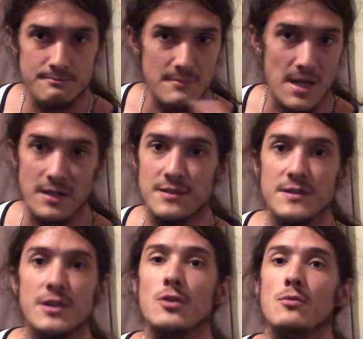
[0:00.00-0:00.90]
x
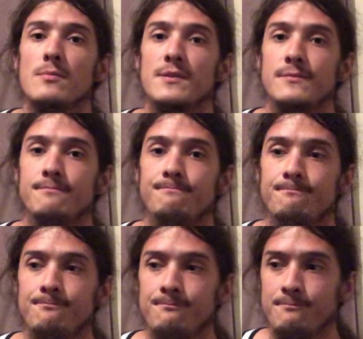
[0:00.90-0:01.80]
cubed.
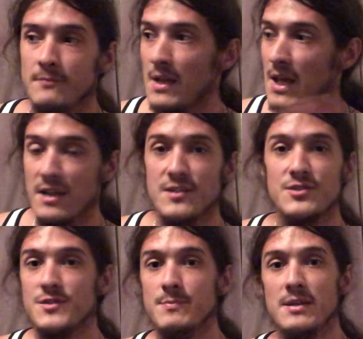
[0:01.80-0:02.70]
X
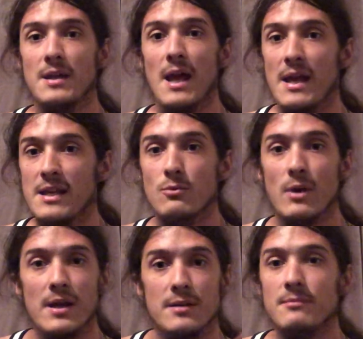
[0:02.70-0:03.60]
just being any
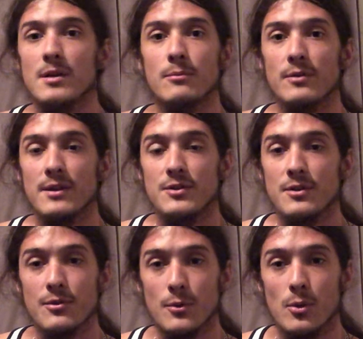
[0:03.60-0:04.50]
random number that you can
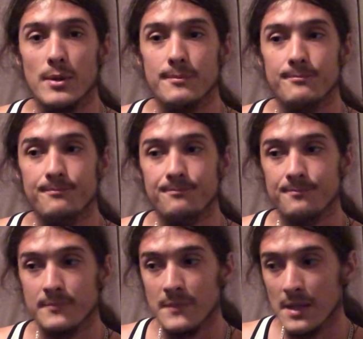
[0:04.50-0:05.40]
throw in.
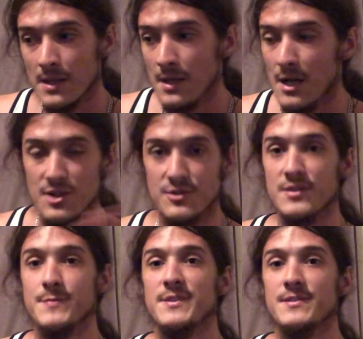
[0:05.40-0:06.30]
I should also
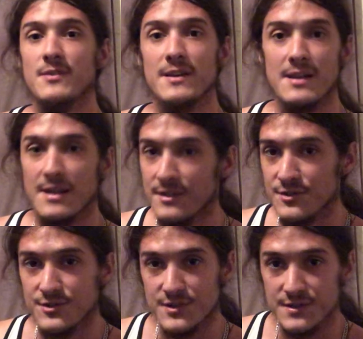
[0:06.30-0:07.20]
specify that x
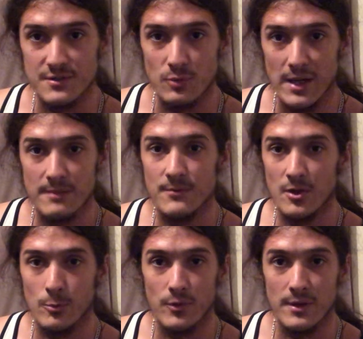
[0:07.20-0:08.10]
is just a random
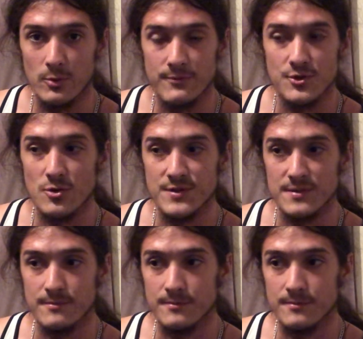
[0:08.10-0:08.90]
variable that we've chosen.